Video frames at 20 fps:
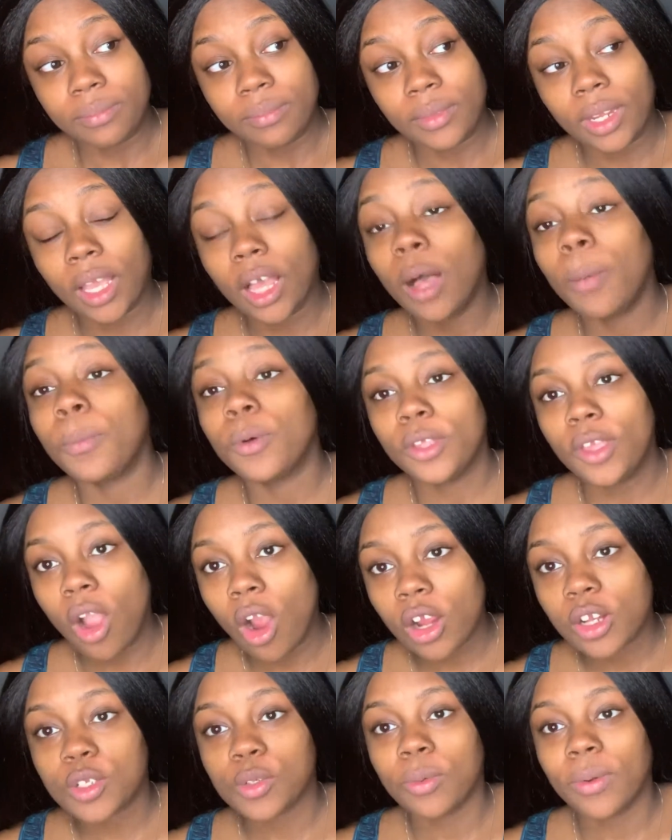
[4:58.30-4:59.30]
a couple
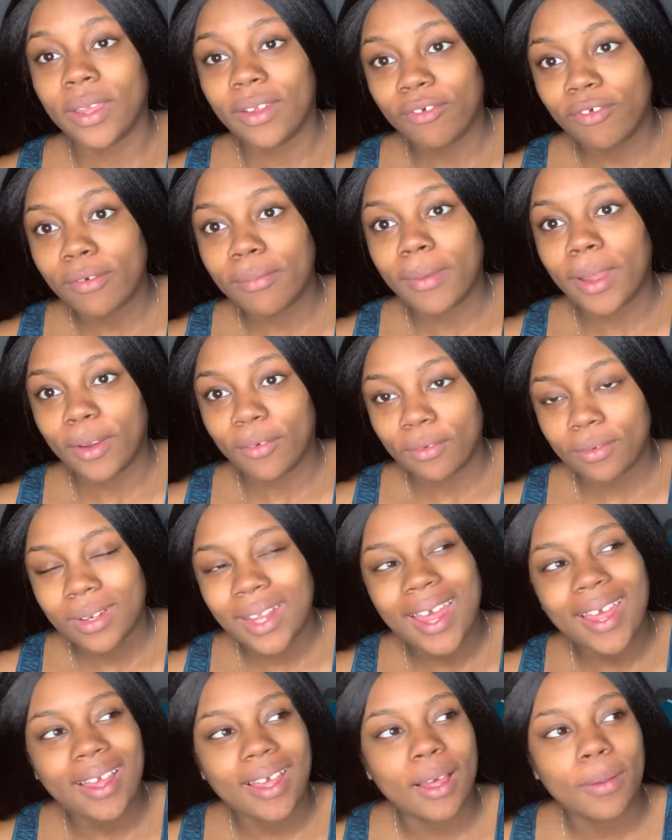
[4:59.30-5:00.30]
yards away from my,
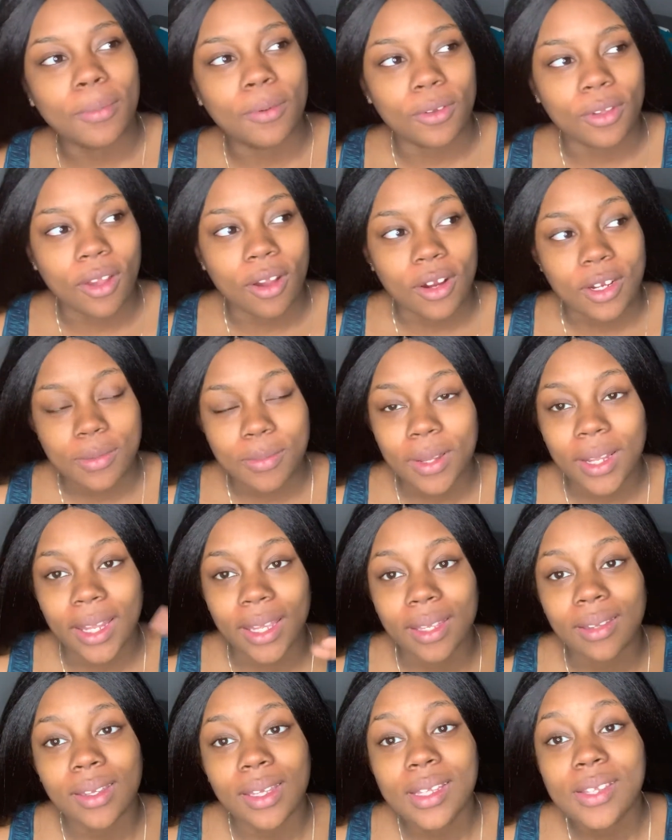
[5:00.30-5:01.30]
not couple yards, but
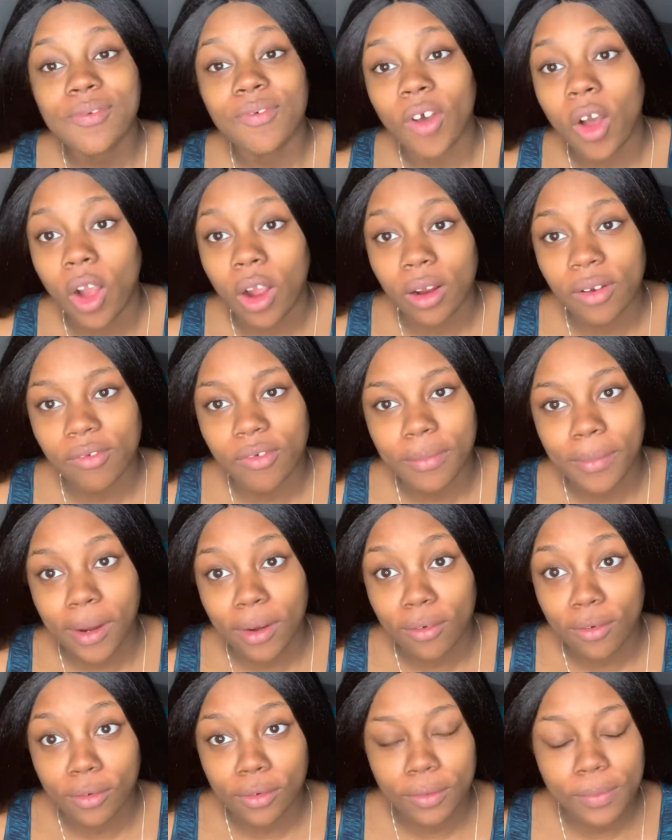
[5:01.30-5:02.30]
like it's far from my
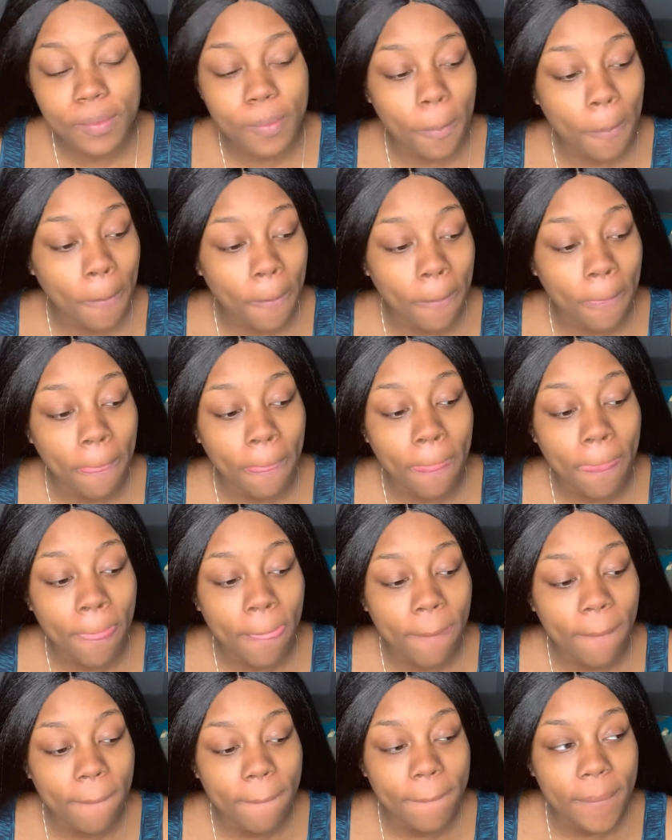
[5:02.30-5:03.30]
room.
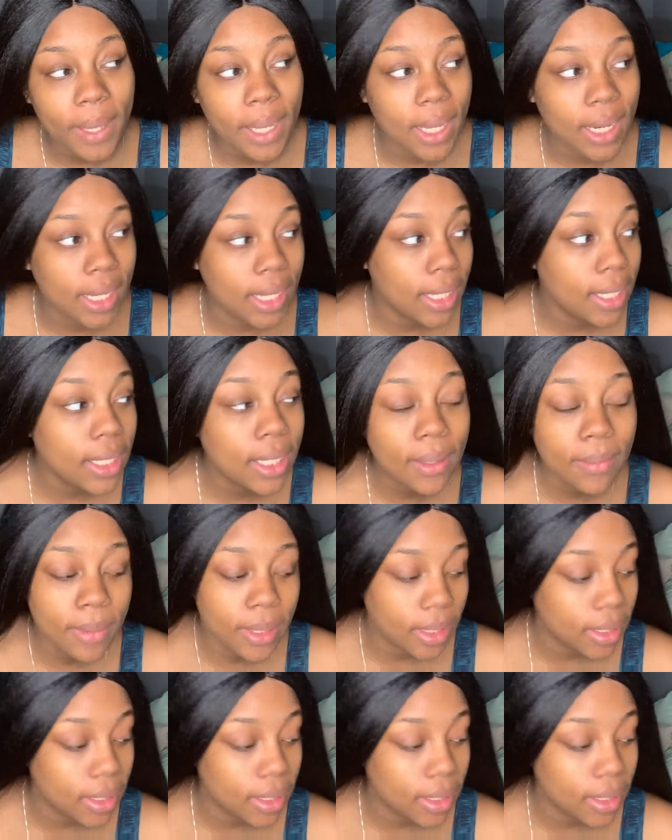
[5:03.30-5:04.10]
And he can be